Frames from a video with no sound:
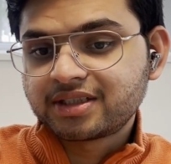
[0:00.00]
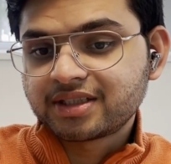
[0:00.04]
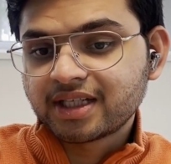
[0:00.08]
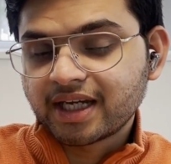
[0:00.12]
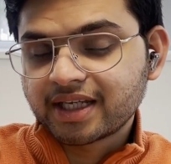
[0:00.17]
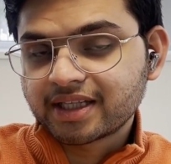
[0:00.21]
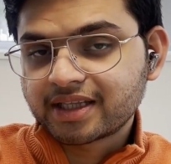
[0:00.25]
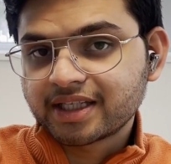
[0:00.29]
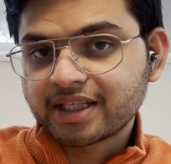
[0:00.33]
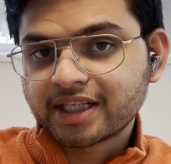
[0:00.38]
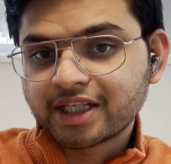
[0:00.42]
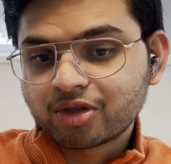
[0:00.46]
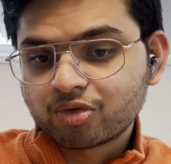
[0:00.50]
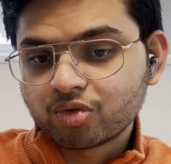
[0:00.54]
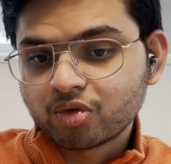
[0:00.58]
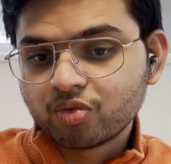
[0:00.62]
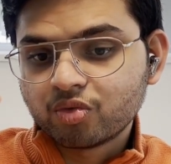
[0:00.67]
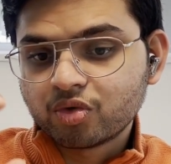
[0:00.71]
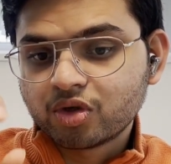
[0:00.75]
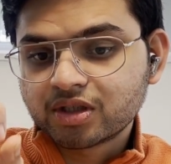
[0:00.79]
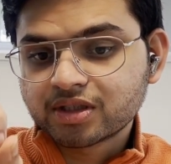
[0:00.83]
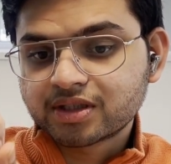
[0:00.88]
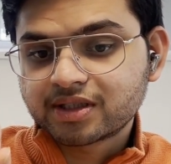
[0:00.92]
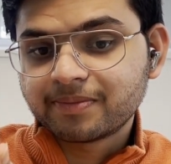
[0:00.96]
I think it will
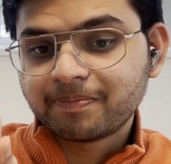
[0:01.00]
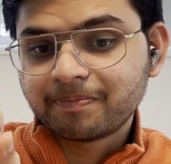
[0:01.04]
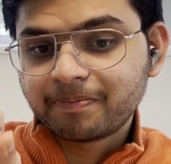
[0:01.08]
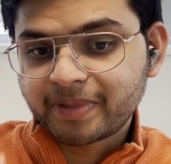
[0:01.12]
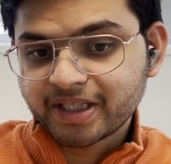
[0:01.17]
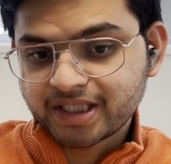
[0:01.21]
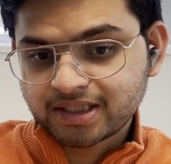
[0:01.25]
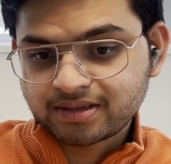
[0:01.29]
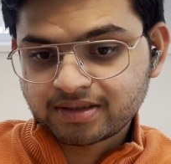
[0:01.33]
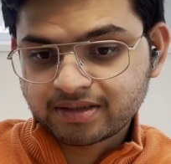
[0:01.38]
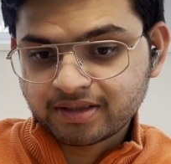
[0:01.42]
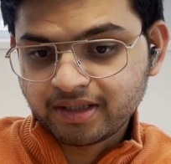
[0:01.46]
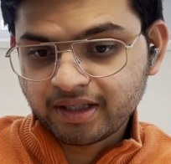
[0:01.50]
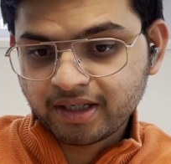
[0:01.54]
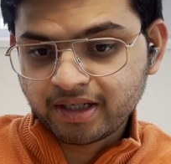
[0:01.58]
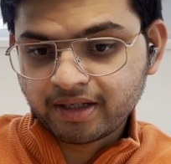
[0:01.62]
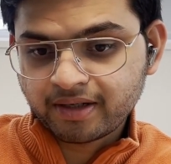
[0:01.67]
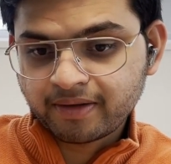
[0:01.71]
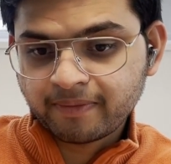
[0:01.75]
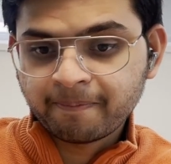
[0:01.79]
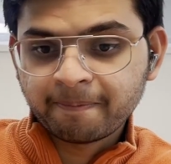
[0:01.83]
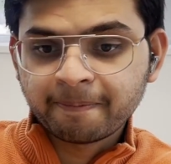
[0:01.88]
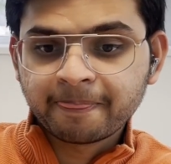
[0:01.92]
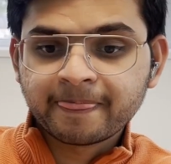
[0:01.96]
work the best there.